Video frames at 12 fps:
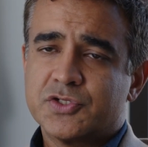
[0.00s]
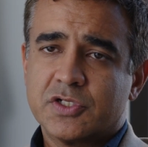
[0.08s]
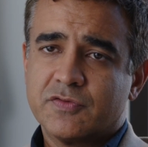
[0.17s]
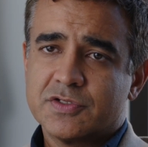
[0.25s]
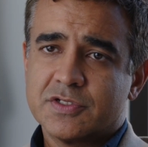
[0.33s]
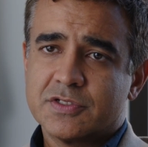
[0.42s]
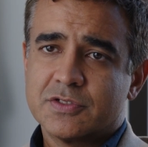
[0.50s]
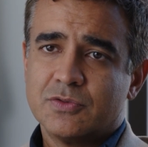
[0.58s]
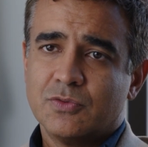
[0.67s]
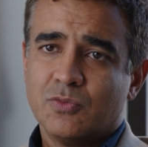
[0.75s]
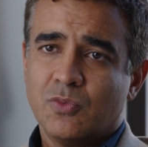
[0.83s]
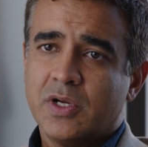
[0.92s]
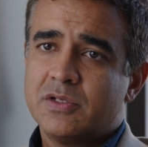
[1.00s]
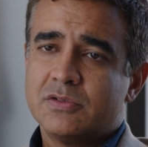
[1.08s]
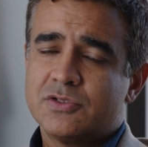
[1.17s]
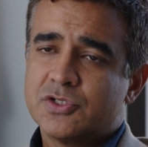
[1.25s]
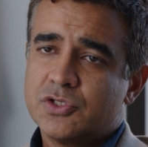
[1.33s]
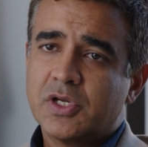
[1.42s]
the services? What
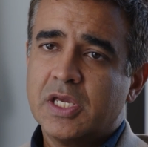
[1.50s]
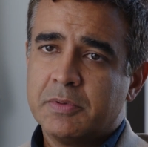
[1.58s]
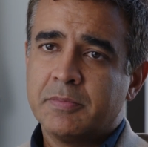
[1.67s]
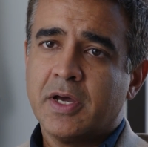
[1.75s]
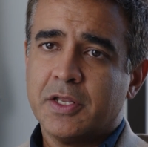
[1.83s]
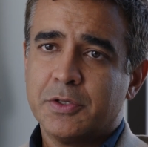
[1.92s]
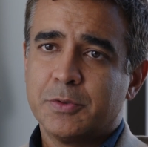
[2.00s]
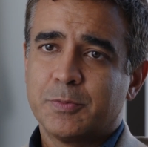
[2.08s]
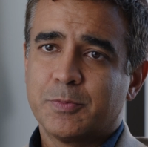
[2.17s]
should you keep in mind?